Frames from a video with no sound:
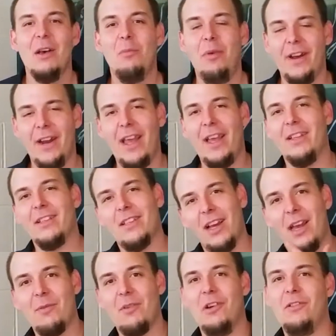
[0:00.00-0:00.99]
but as
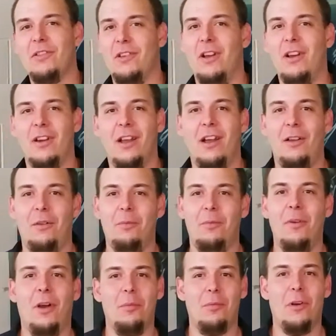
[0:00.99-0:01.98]
time goes on,
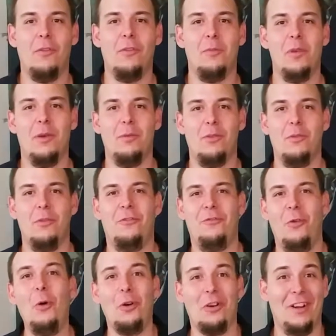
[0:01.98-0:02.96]
I'll probably be able to
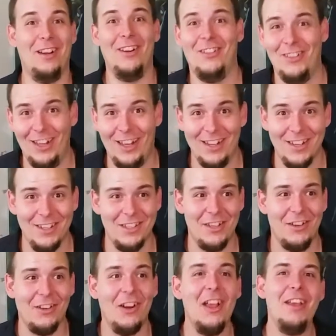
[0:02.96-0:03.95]
afford it a lot
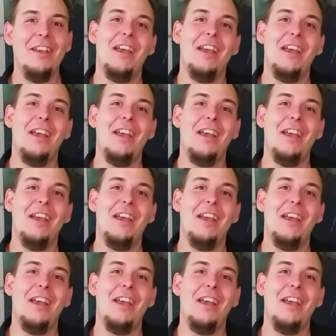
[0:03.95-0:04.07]
easier.